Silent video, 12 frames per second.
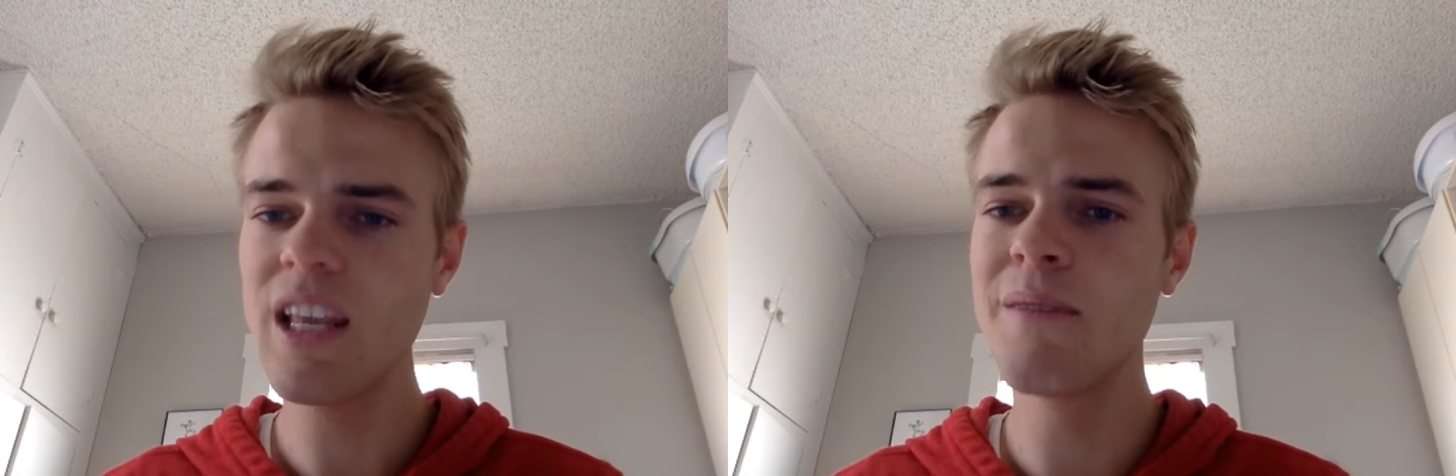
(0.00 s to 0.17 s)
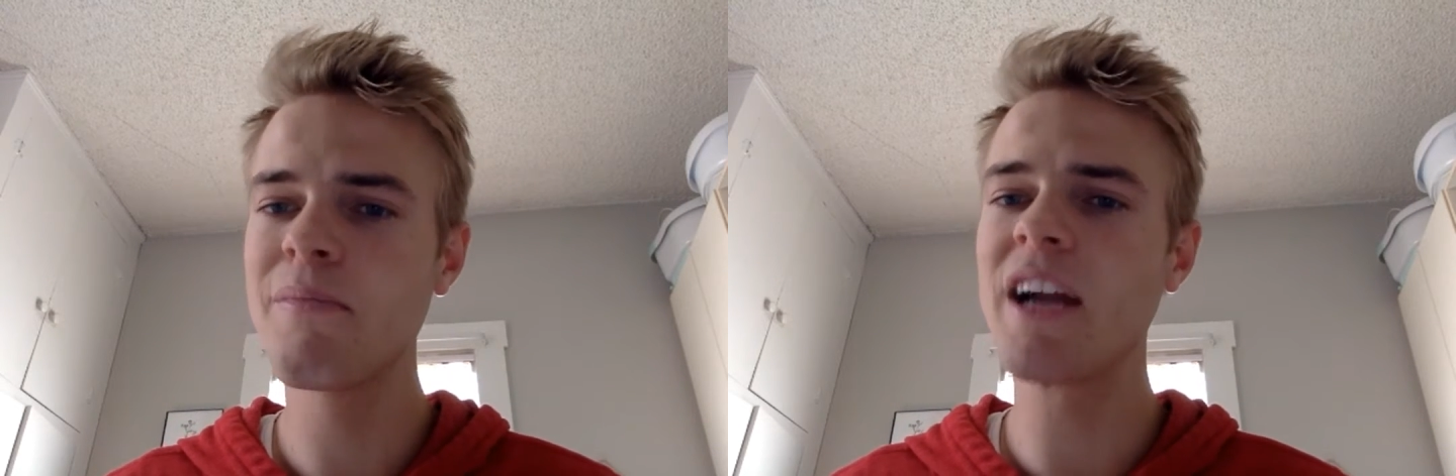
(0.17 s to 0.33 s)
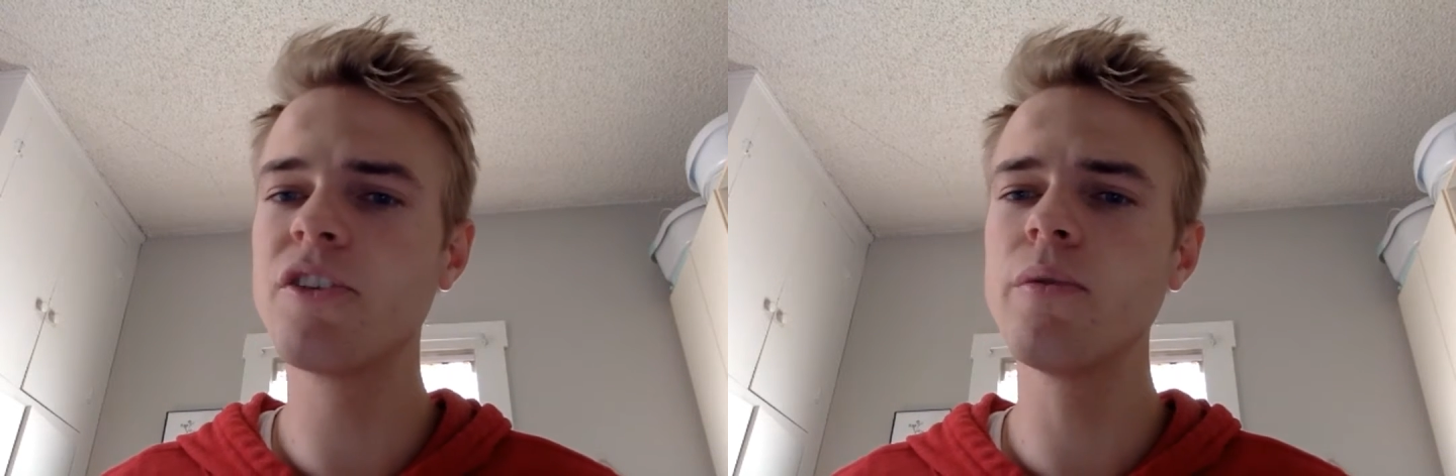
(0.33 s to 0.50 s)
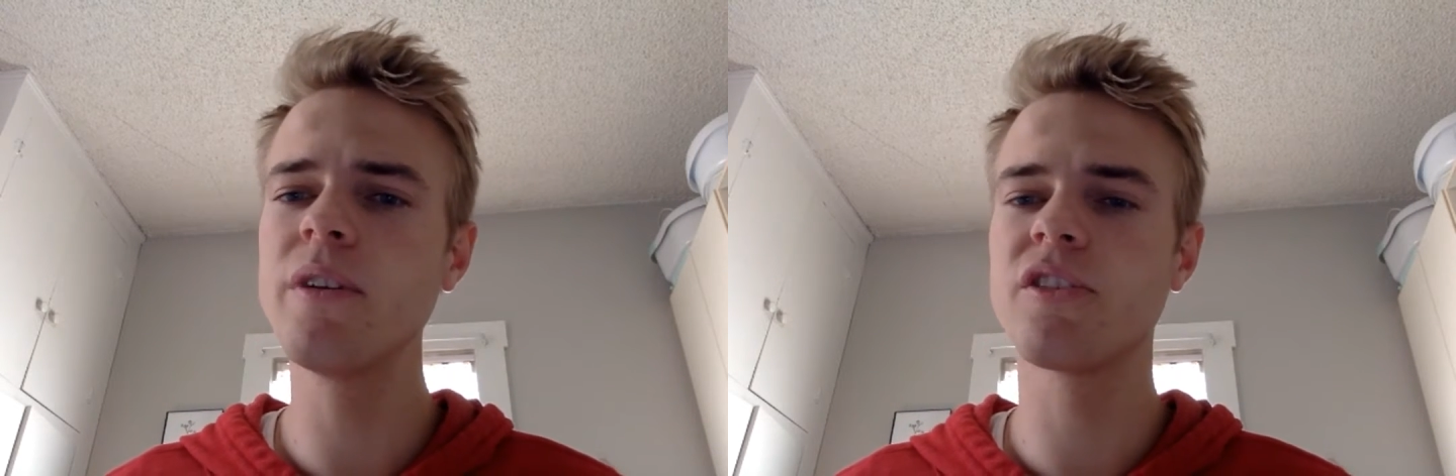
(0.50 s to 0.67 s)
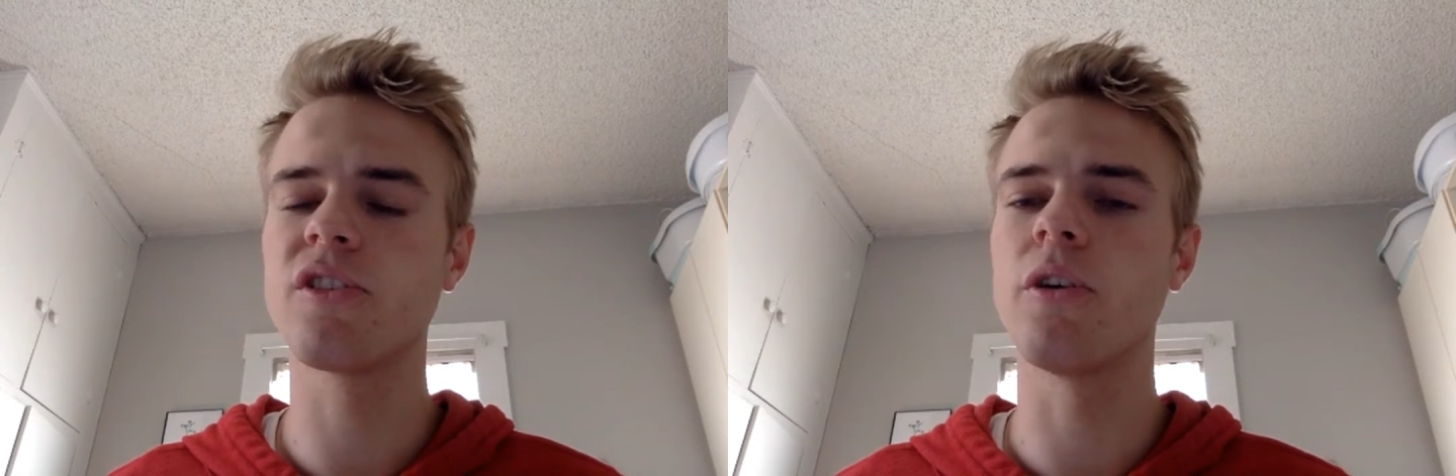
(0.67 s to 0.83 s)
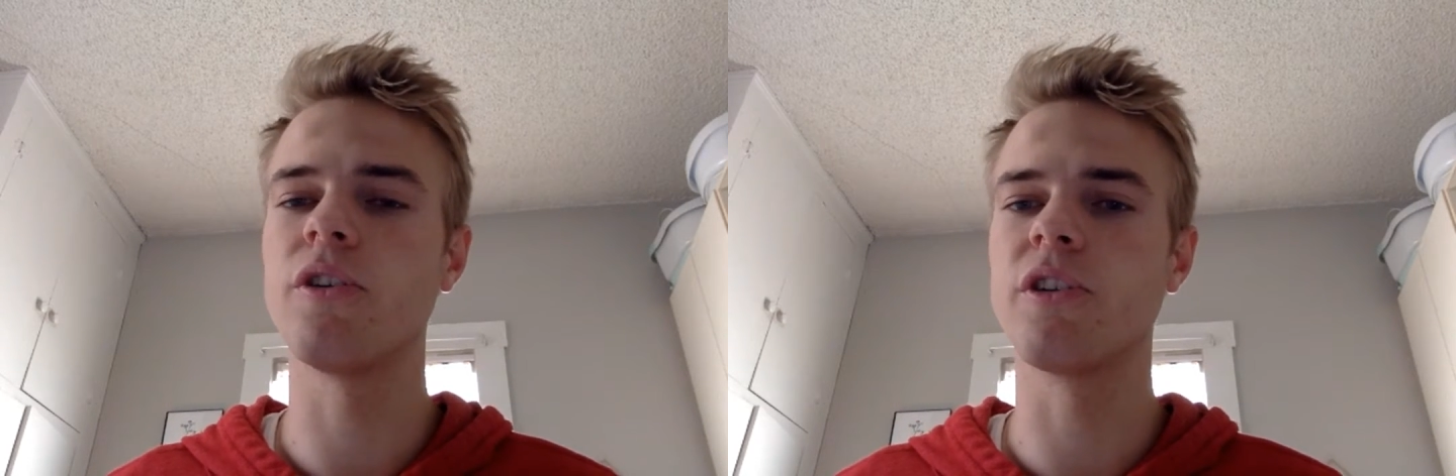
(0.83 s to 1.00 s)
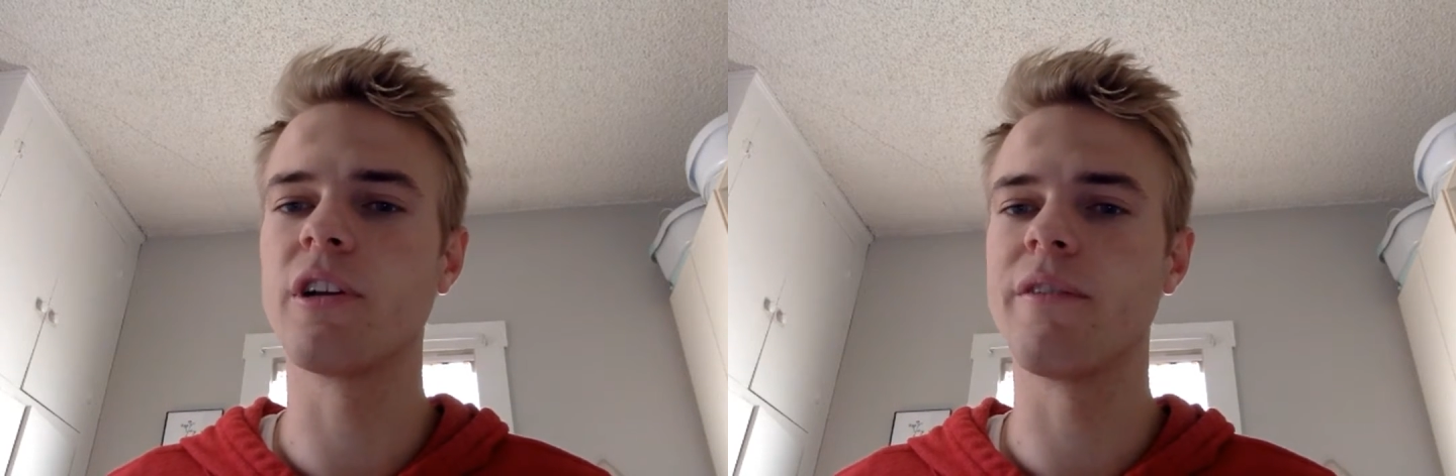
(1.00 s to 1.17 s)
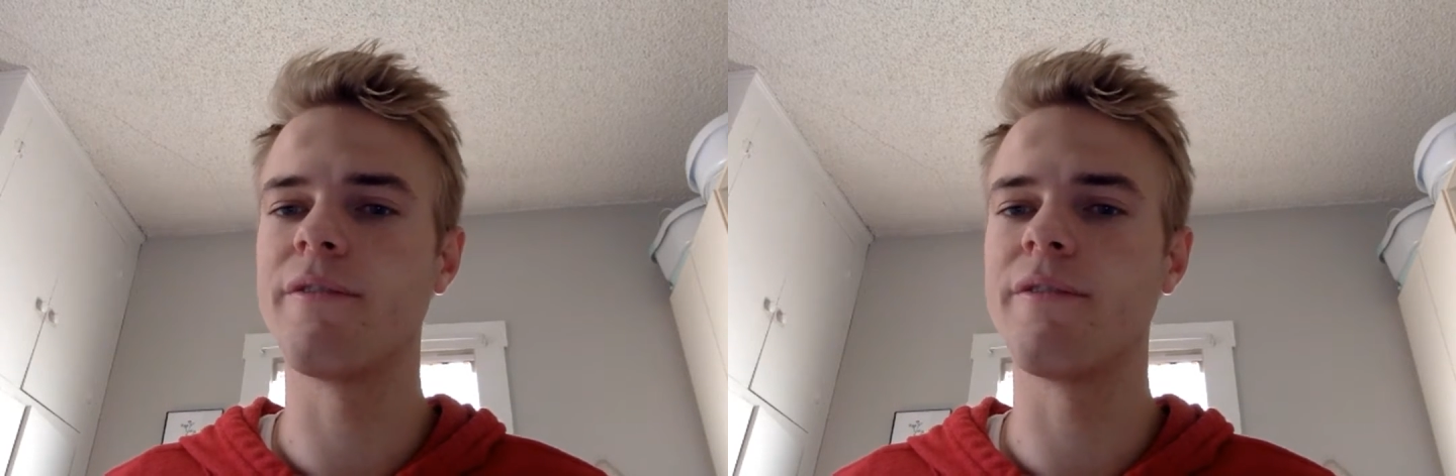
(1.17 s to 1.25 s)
And by doing so, you're going to